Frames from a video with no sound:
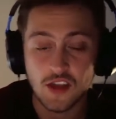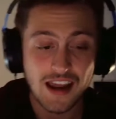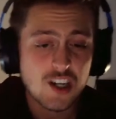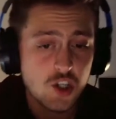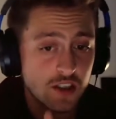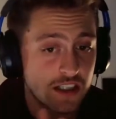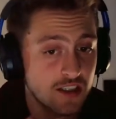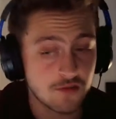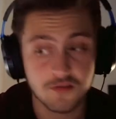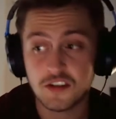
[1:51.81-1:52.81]
They actually
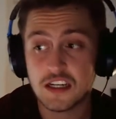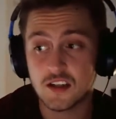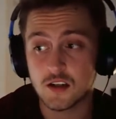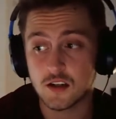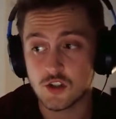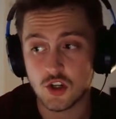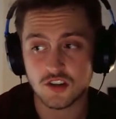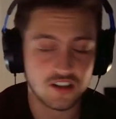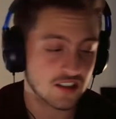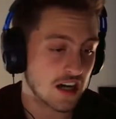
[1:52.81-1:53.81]
defeated
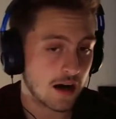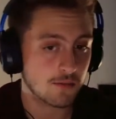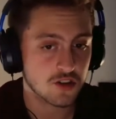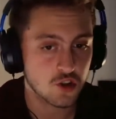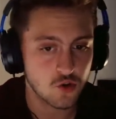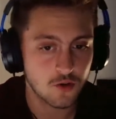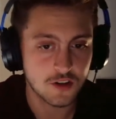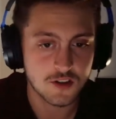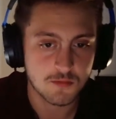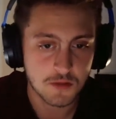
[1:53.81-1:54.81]
Justin Thomas and
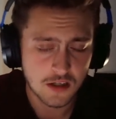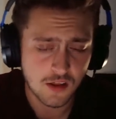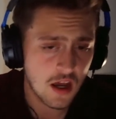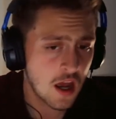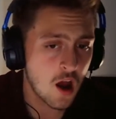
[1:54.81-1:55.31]
Jordan Spieth.